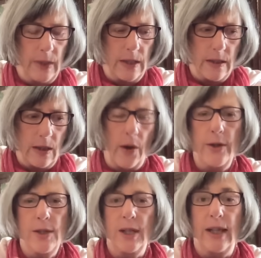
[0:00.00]
it's
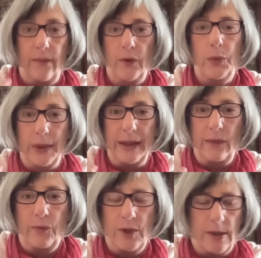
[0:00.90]
going to give you a
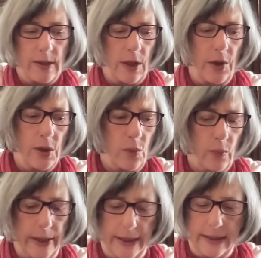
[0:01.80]
lift. It's going to
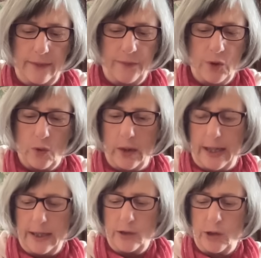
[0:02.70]
really lift your
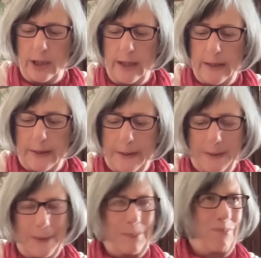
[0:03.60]
energy.
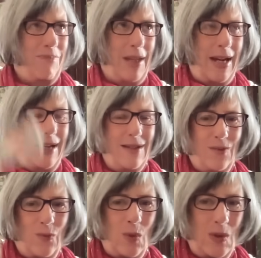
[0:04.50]
Ace
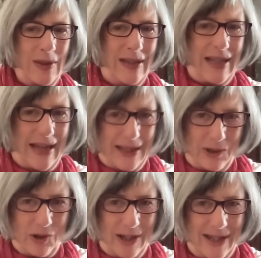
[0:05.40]
of Wands
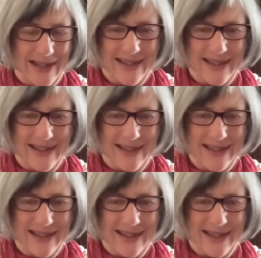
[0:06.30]
energy.